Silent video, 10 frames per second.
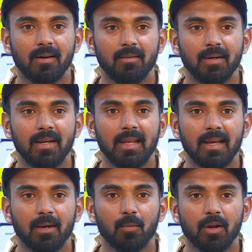we'll
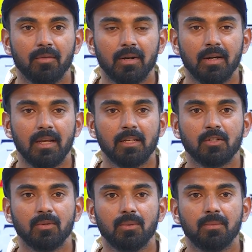take it, whatever it takes
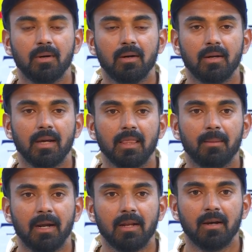to get the
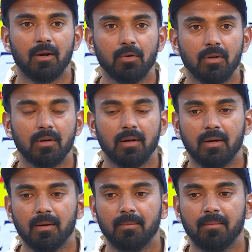batter out.
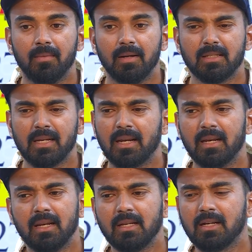And second
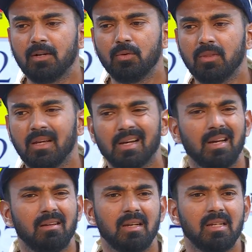innings, I don't think
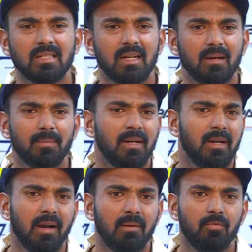I really set up any
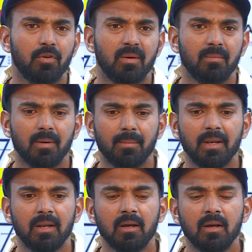trap for him. I
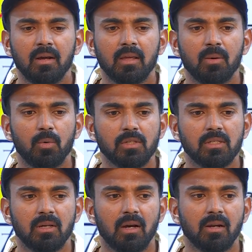mean, he
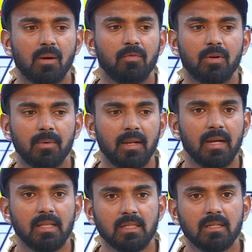was uncomfortable
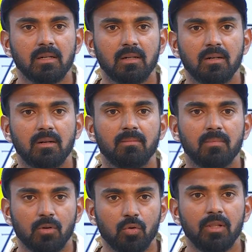against
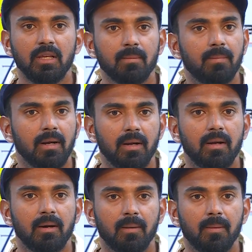Kuldeep, and